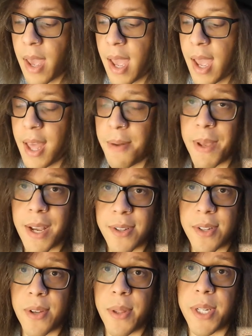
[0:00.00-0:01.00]
and because
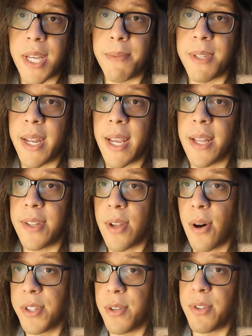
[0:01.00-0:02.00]
it's on the tape setting, it's
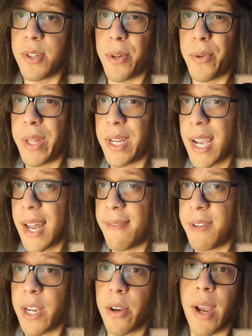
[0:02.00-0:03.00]
also slowly kind
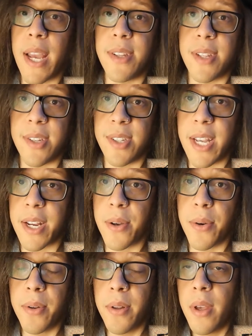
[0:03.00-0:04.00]
of degrades the
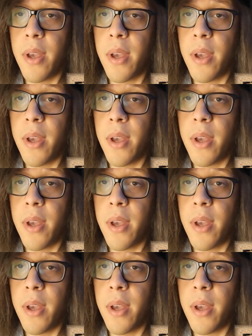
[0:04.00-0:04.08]
signal,